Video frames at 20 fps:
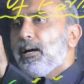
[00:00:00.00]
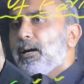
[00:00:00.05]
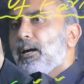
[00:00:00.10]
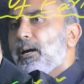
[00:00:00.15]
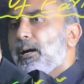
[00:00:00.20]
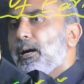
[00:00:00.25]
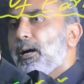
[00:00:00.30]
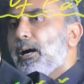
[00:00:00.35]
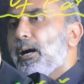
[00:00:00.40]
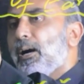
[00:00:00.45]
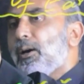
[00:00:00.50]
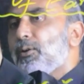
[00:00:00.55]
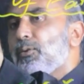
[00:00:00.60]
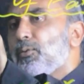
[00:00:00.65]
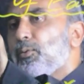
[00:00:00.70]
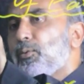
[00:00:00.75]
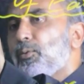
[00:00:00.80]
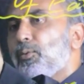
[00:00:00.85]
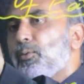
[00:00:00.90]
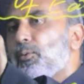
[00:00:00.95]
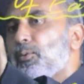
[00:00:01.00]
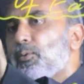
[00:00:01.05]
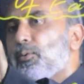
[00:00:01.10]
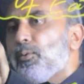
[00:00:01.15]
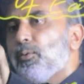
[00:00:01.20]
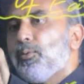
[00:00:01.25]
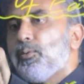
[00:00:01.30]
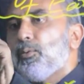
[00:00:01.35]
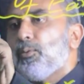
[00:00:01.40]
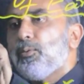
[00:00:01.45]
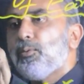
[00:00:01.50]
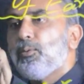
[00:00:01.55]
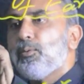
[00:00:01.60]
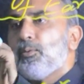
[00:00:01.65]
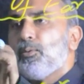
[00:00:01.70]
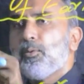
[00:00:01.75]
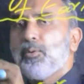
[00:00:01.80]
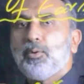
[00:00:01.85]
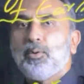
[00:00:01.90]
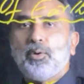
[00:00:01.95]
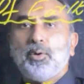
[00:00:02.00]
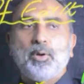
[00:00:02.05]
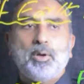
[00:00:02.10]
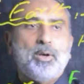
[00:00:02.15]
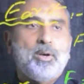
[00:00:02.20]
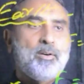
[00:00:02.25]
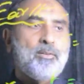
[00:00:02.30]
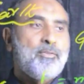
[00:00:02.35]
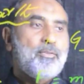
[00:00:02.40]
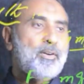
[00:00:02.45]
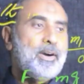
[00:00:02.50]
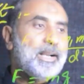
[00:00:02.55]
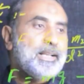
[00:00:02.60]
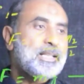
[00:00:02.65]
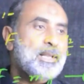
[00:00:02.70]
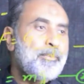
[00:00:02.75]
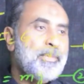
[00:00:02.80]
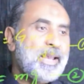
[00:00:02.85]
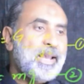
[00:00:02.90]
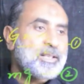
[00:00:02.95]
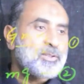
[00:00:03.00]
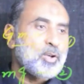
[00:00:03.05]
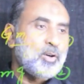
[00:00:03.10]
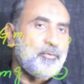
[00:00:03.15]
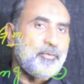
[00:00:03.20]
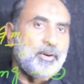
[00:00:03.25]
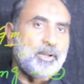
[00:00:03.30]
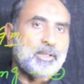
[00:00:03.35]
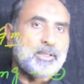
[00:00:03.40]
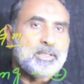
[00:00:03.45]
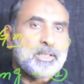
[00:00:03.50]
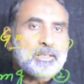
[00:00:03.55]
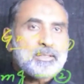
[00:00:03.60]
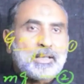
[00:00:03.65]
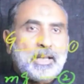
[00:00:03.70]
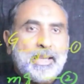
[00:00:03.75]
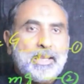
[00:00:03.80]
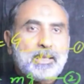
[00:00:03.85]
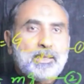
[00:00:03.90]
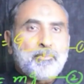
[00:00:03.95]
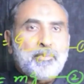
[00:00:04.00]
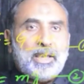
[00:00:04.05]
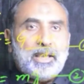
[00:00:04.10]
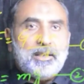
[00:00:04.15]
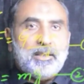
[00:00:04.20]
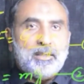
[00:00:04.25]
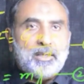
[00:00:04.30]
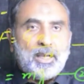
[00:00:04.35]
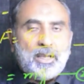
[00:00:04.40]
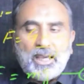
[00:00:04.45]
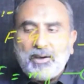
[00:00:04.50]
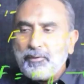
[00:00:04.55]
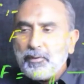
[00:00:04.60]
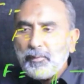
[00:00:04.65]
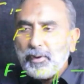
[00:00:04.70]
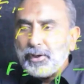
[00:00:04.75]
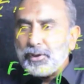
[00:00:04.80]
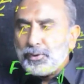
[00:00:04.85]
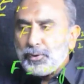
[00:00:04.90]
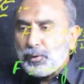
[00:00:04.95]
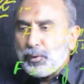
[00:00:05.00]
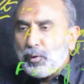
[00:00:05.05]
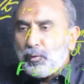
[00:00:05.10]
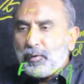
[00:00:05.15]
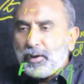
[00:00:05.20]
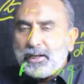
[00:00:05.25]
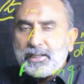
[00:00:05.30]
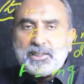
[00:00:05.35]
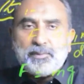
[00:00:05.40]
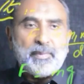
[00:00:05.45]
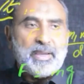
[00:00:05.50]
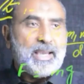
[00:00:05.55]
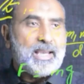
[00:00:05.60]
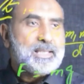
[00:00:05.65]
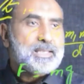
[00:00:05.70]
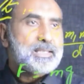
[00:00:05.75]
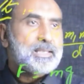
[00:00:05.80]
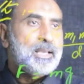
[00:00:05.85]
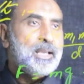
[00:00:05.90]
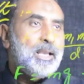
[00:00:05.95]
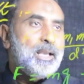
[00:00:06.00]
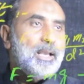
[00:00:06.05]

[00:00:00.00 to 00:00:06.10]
how to find the mass of earth. Just like everybody should know what is mass.